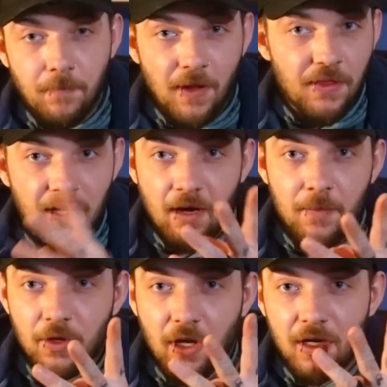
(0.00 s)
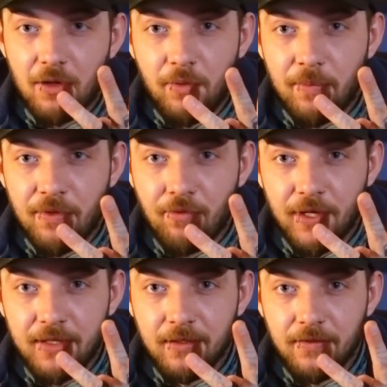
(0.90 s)
I think I'm on like glue number
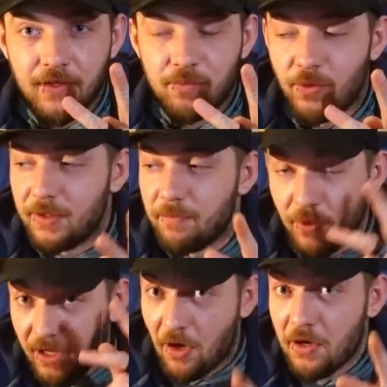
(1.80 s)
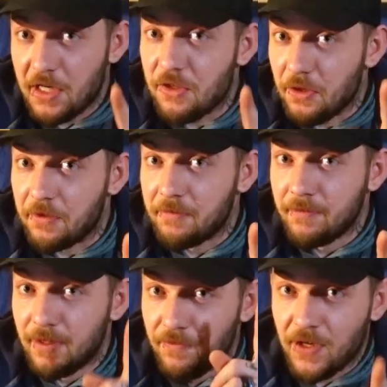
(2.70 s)
3 at this point, but I got it done
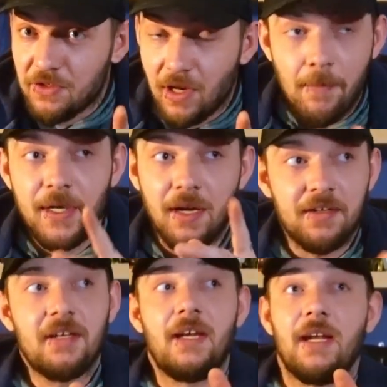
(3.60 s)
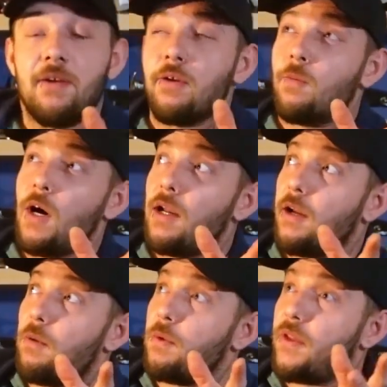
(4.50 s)
eventually. I mean, I did get it done a while
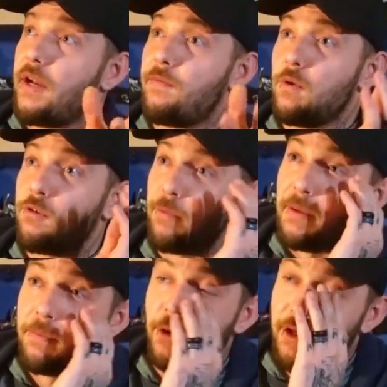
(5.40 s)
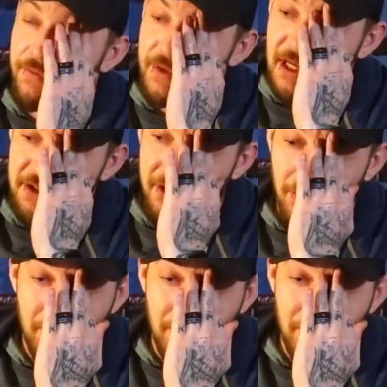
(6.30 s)
ago, but then I've also been putting off attaching all the